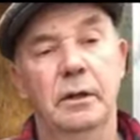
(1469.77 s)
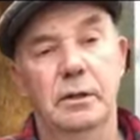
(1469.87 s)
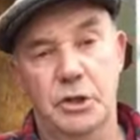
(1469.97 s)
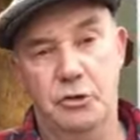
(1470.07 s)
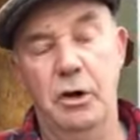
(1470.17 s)

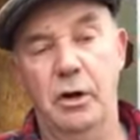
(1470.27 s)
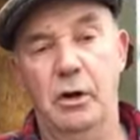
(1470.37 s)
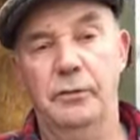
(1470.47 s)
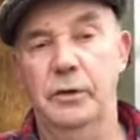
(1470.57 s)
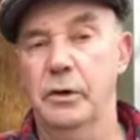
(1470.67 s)
Strain it
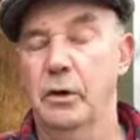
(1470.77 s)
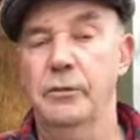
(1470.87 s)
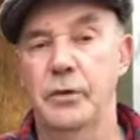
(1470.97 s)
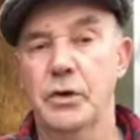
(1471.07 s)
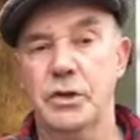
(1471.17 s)
off, and you've got a
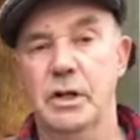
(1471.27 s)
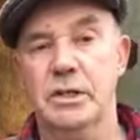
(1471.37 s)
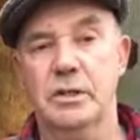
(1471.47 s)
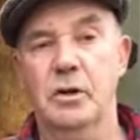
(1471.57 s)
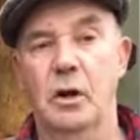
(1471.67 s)
first class
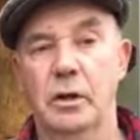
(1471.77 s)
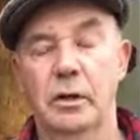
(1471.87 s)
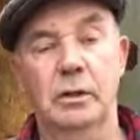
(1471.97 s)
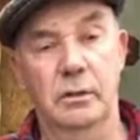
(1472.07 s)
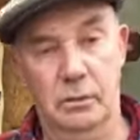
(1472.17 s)
garlic.
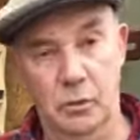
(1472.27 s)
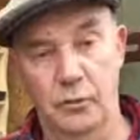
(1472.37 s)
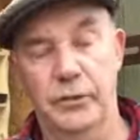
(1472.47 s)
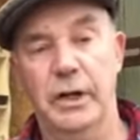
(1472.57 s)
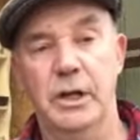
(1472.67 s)
And don't
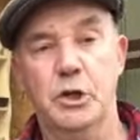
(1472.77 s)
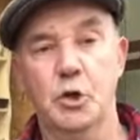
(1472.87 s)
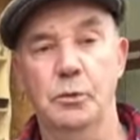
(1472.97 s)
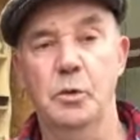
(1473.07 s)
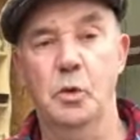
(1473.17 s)
forget your
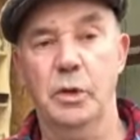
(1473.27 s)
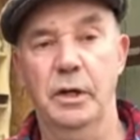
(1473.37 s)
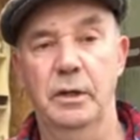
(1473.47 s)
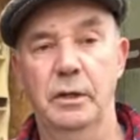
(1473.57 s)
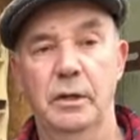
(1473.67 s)
soapy water.
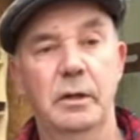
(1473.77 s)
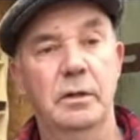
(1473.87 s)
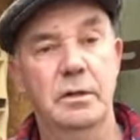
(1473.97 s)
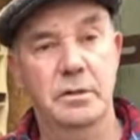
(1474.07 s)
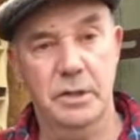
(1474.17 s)

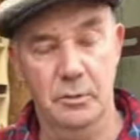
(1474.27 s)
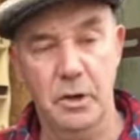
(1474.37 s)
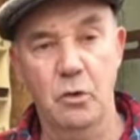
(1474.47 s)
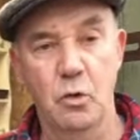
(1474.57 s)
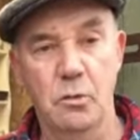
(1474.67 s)
Same with
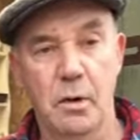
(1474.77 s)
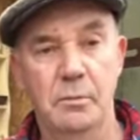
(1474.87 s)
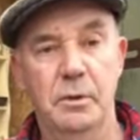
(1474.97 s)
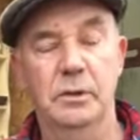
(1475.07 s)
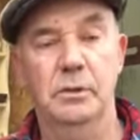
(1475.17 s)
your rhubarb.
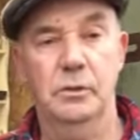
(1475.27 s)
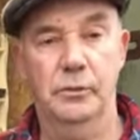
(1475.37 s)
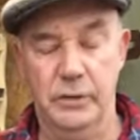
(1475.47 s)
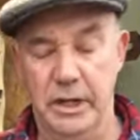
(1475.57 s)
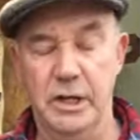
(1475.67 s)
Don't
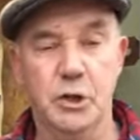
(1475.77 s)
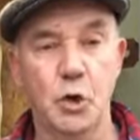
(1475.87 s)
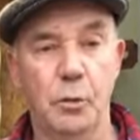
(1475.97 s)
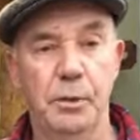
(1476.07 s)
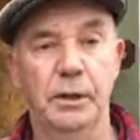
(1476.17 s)
forget your
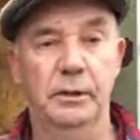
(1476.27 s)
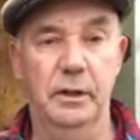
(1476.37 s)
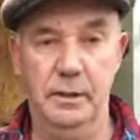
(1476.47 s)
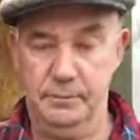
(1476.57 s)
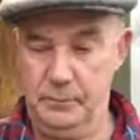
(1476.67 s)
soap.
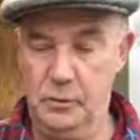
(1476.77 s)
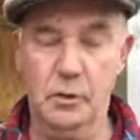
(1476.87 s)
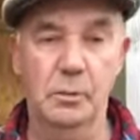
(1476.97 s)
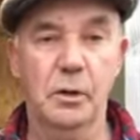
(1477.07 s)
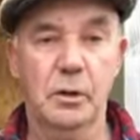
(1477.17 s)

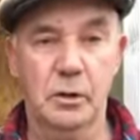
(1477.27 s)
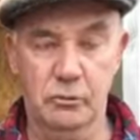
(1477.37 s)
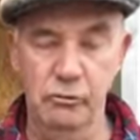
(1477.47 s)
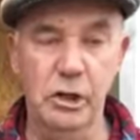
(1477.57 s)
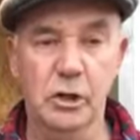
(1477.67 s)

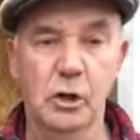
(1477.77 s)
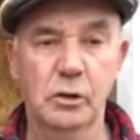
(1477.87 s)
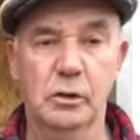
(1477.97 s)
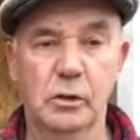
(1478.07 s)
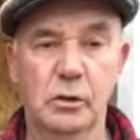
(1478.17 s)
Really good
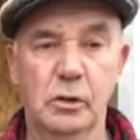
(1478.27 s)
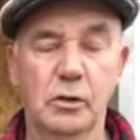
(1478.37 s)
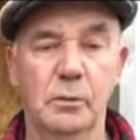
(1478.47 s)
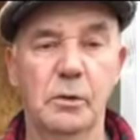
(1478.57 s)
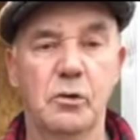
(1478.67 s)

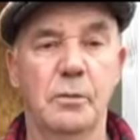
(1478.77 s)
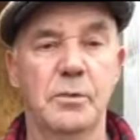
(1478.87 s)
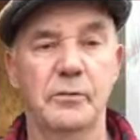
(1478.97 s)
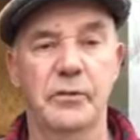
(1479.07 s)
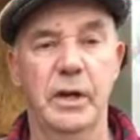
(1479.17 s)
couple of drops
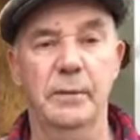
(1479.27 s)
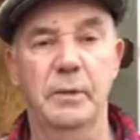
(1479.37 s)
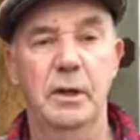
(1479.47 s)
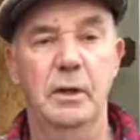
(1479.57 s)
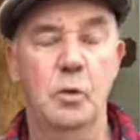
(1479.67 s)
of
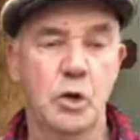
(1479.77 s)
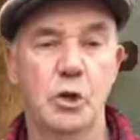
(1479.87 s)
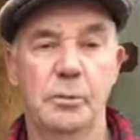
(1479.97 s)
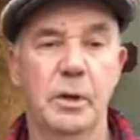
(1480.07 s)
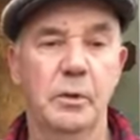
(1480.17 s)
washing
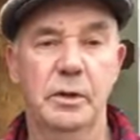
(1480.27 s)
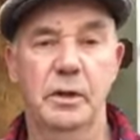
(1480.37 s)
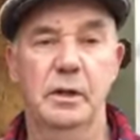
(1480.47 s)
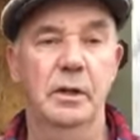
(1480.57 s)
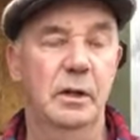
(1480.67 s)
up liquid.
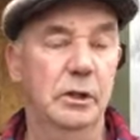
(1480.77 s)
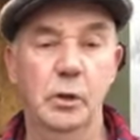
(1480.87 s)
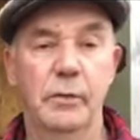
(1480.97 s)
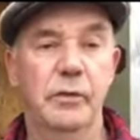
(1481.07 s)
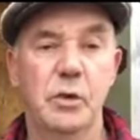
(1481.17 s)
You don't
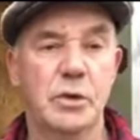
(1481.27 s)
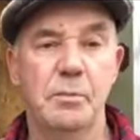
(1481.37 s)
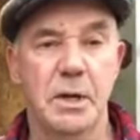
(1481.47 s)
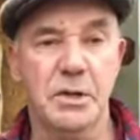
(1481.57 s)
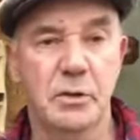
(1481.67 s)
have to use the
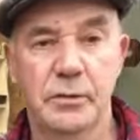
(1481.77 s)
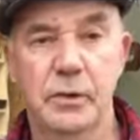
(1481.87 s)
best stuff.